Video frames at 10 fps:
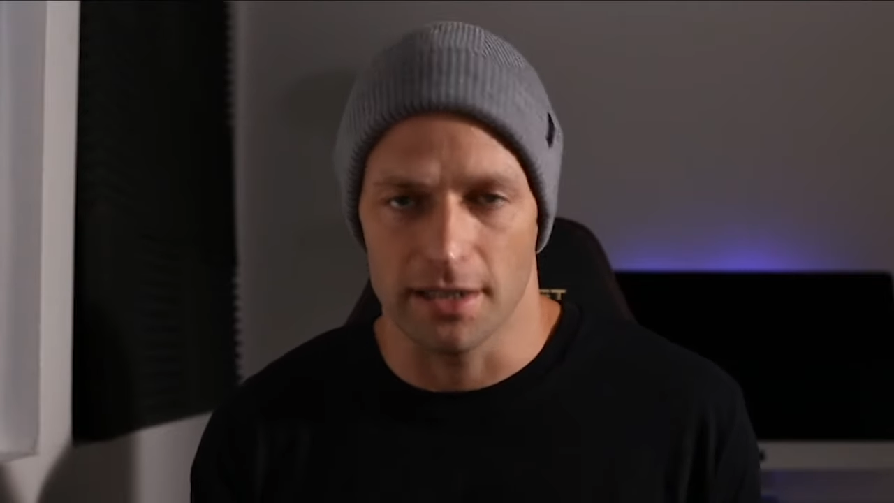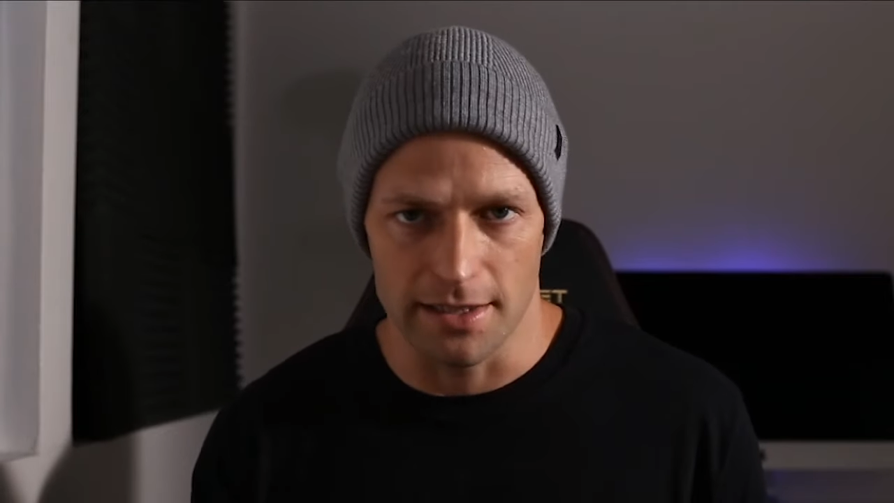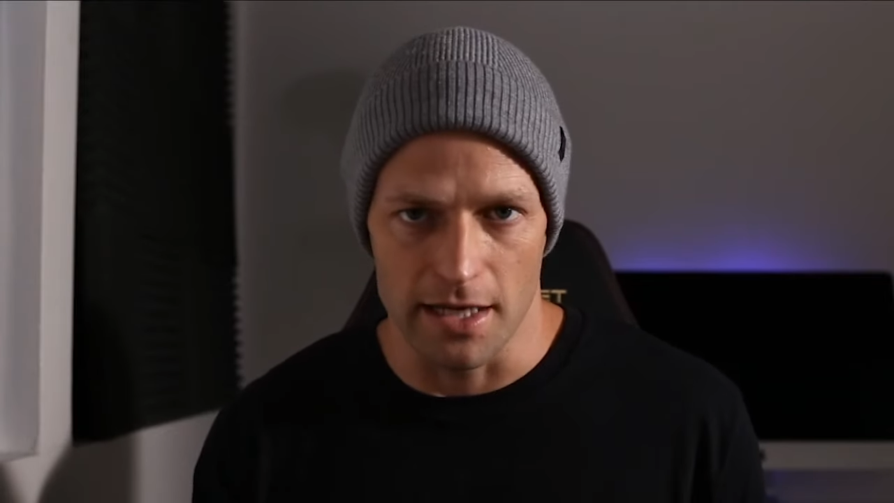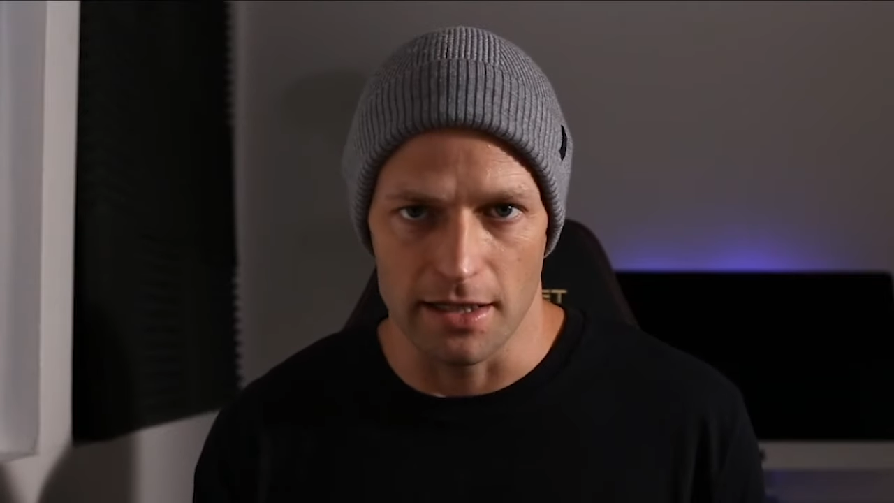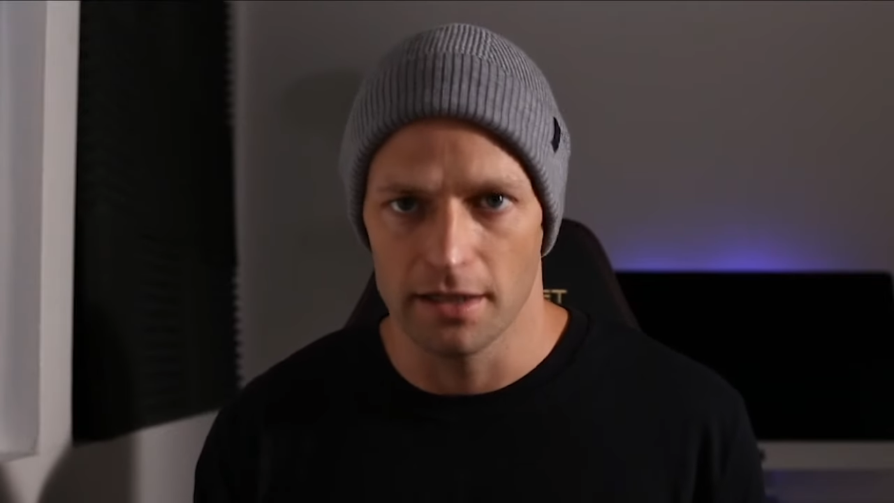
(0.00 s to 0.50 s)
going
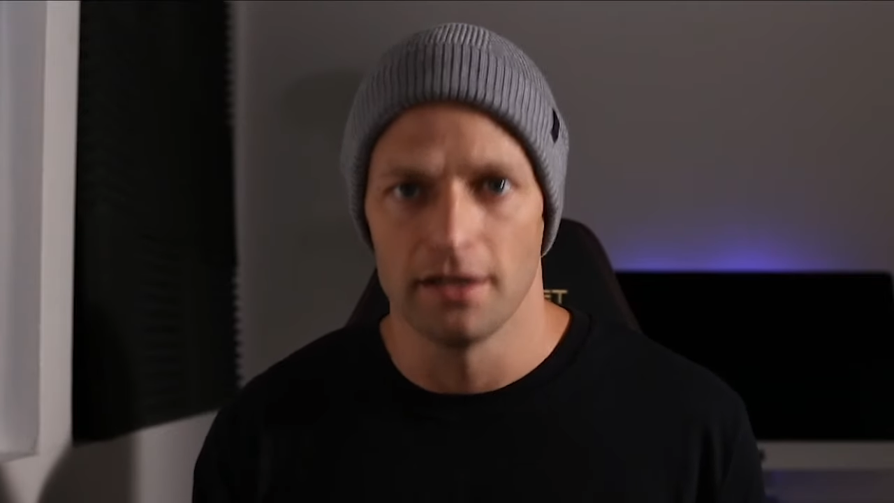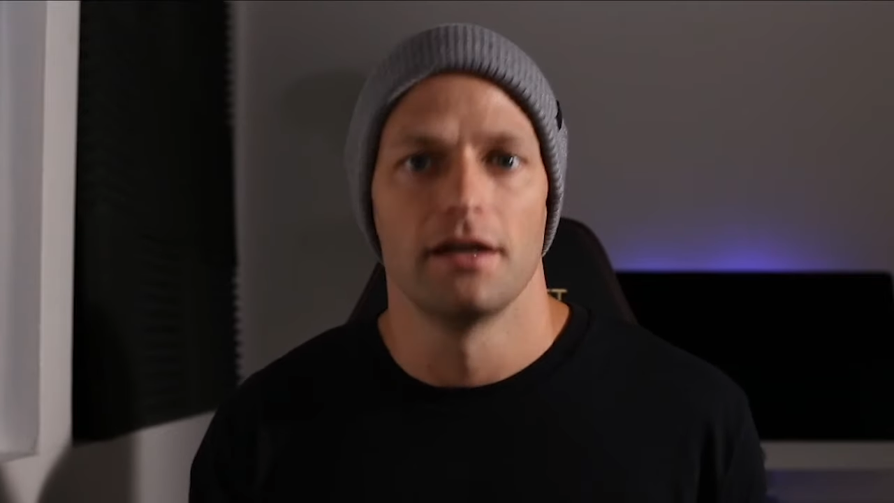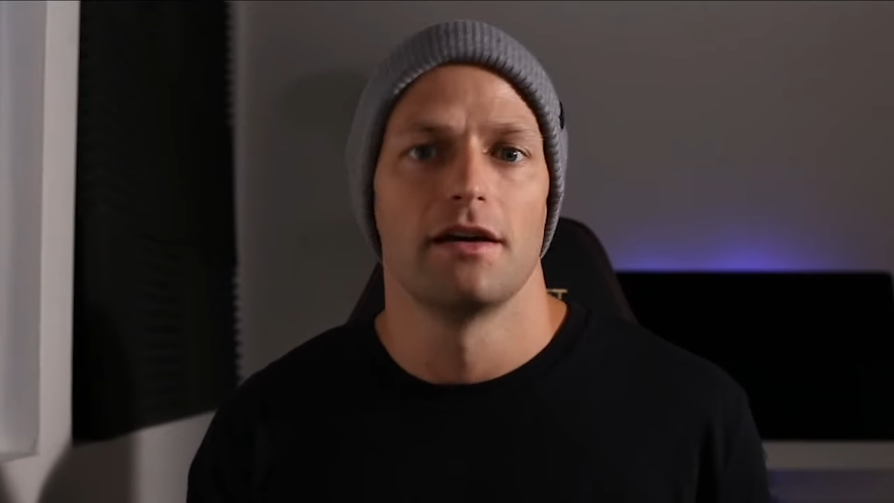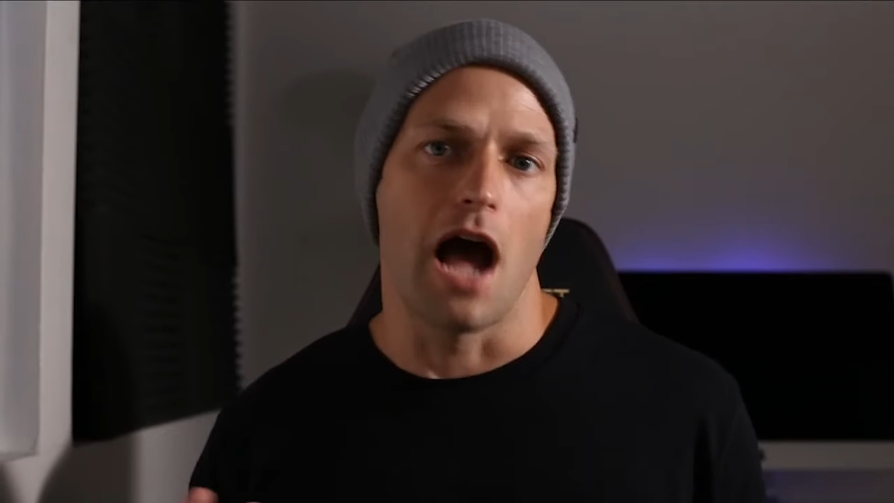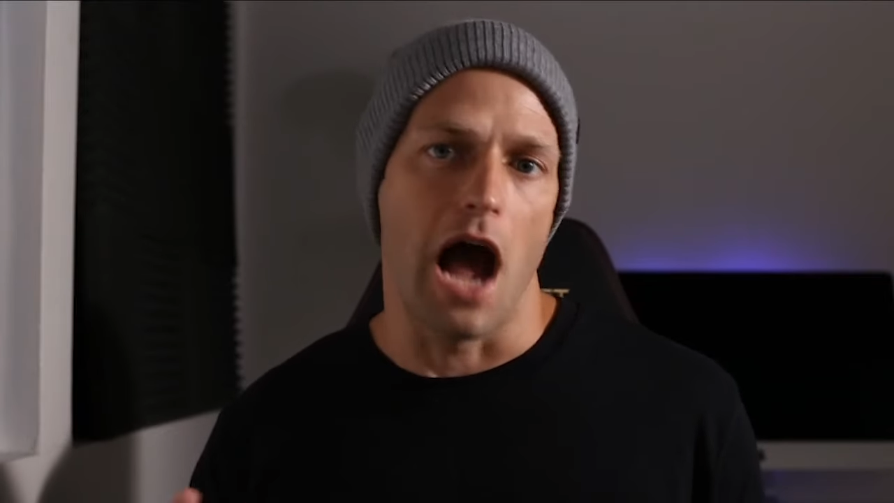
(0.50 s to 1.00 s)
to take
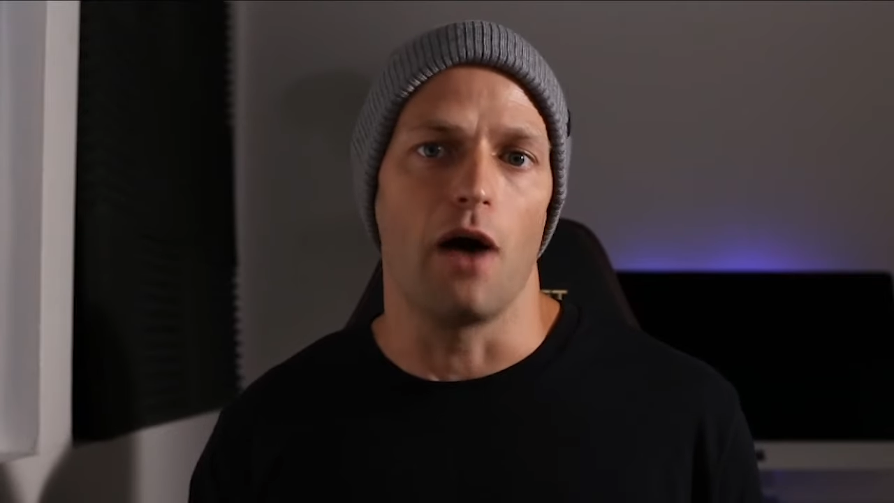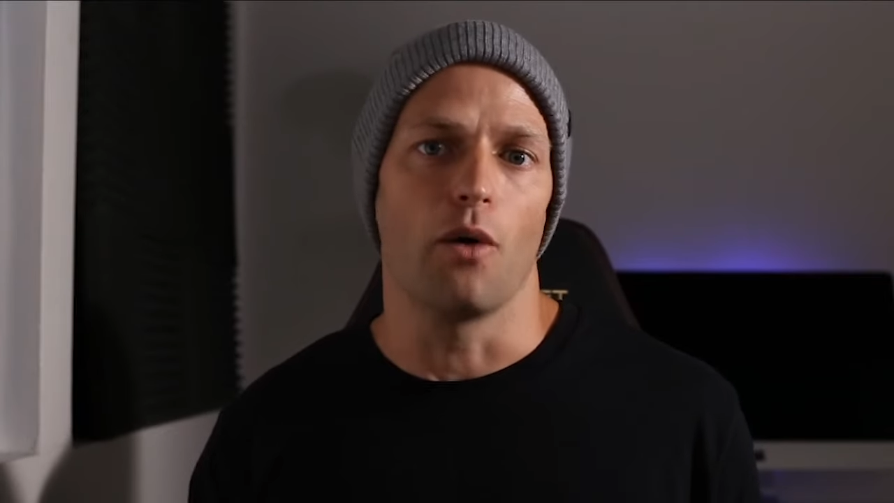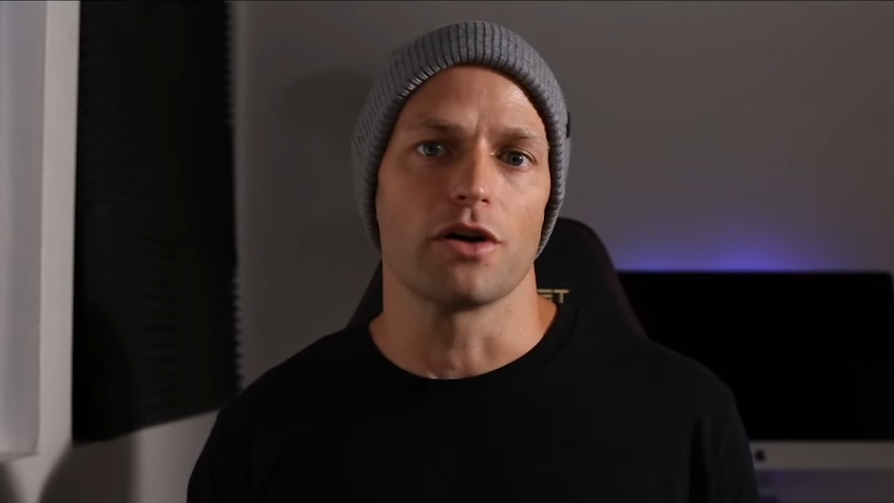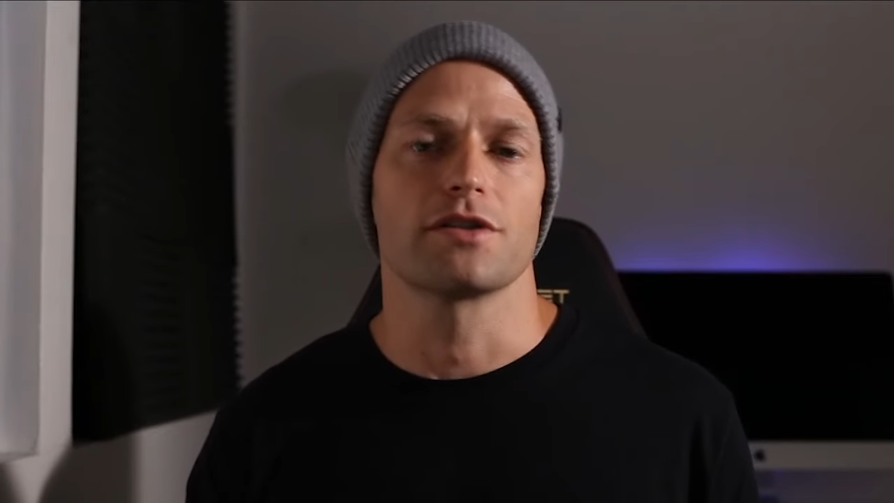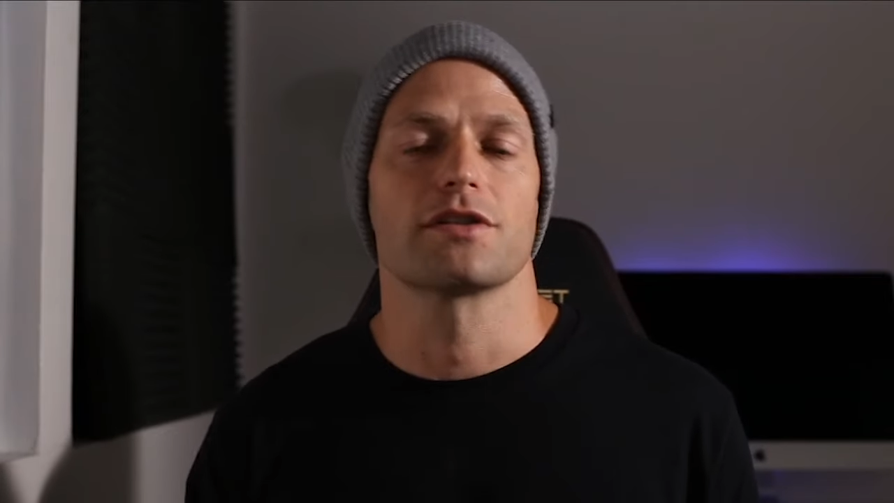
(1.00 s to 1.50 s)

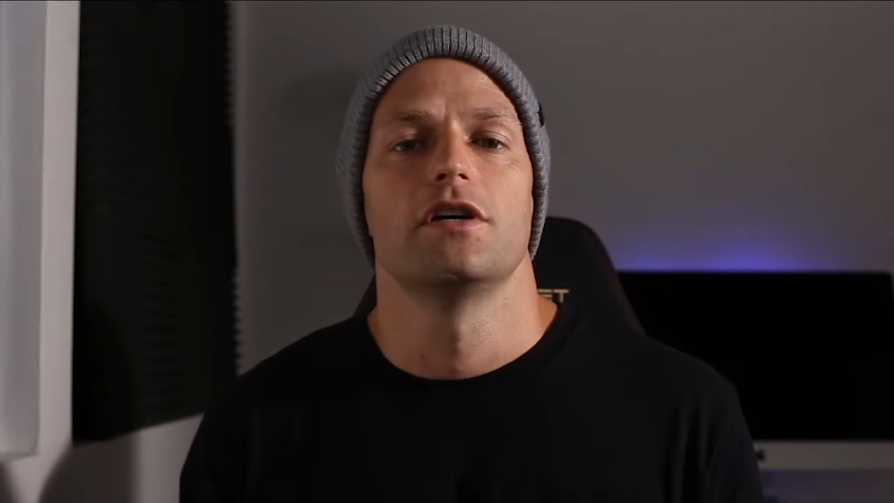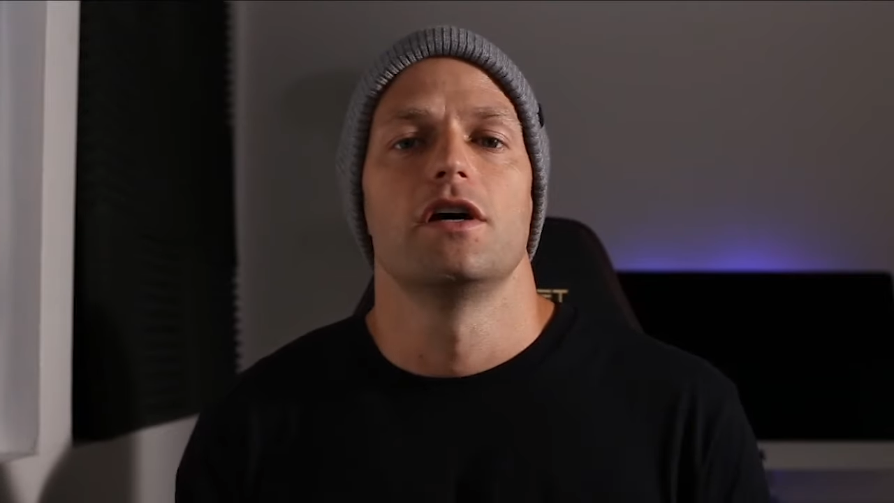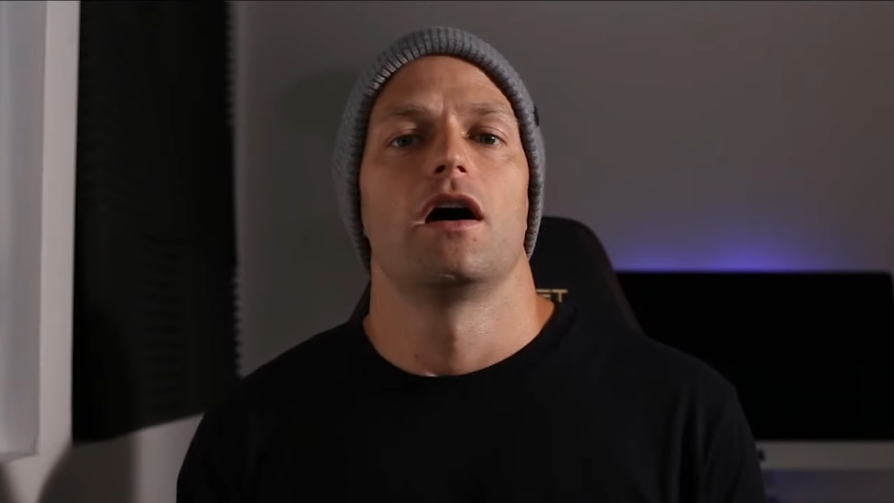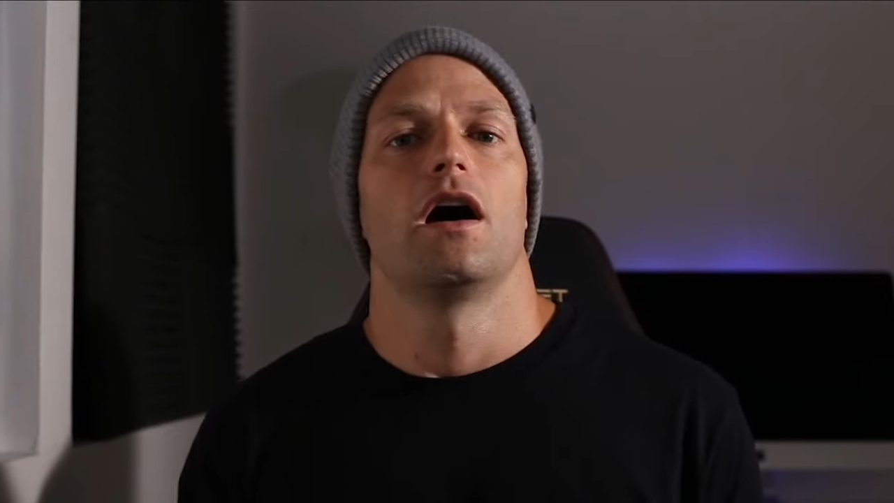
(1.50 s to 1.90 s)
hours.